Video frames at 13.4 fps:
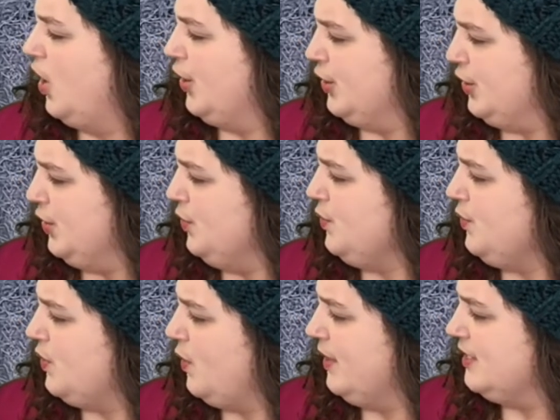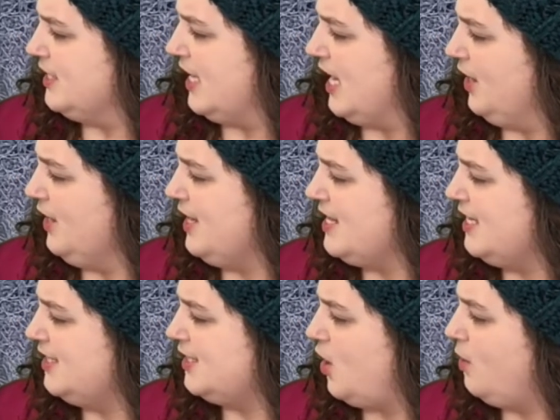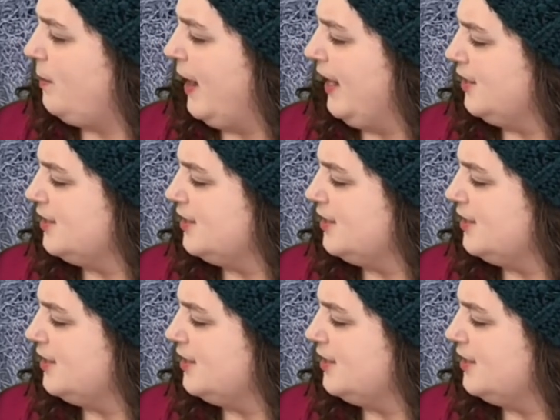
Are you going to carry this all by